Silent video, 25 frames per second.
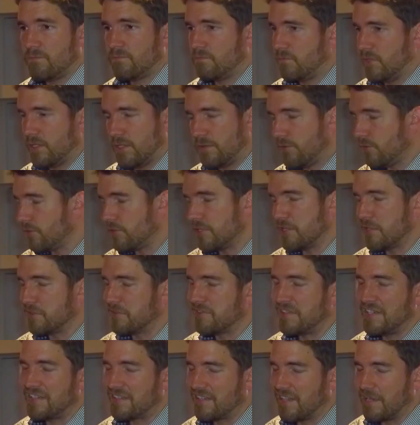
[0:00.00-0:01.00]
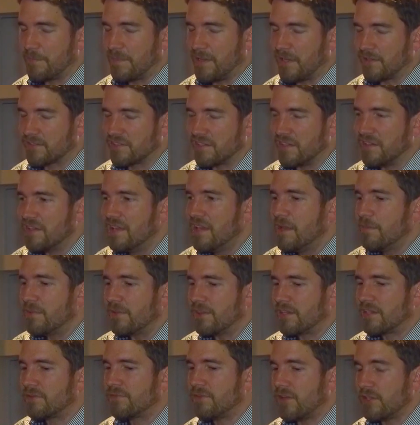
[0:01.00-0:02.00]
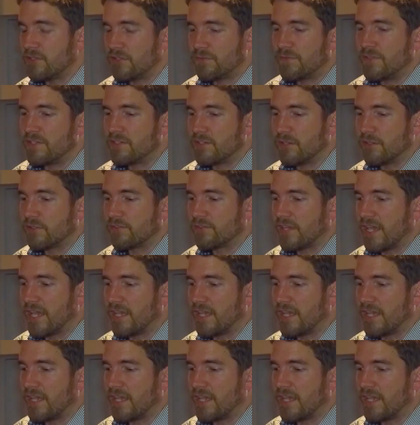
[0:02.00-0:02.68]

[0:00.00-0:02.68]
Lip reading: I'm not going to go into detail about it, but they can find your videos